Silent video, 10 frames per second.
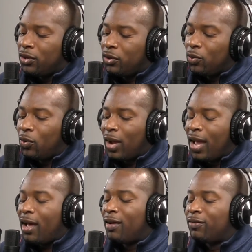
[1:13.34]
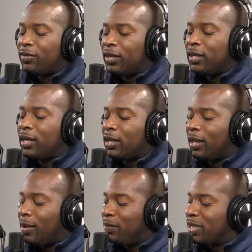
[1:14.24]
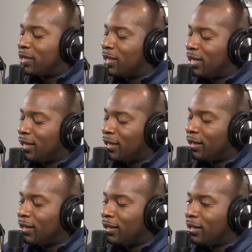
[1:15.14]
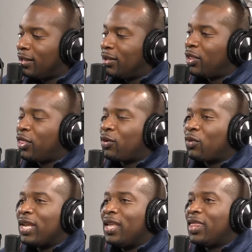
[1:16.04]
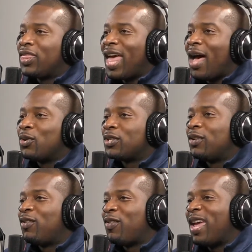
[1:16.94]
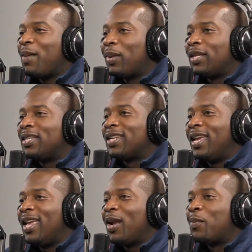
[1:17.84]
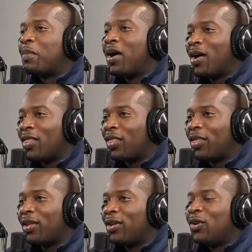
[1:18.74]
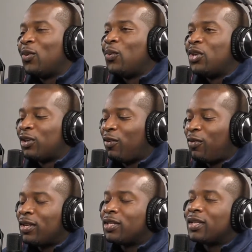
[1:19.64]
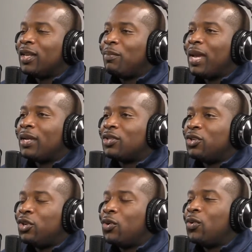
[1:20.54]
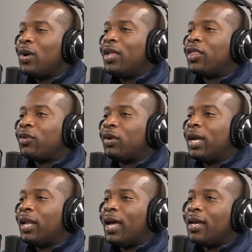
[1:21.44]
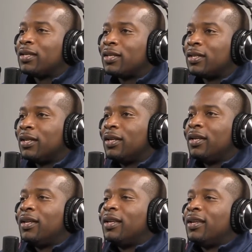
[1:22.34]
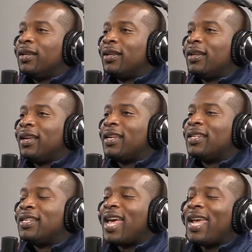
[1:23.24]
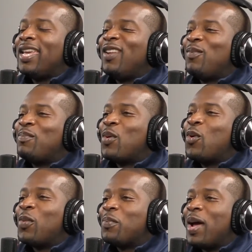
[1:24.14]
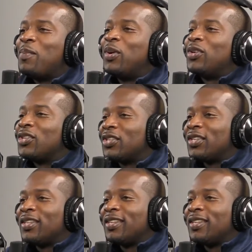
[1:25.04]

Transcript: You have eclipsed the 3,000 families in a month, which officially makes you and 3LS executive board members.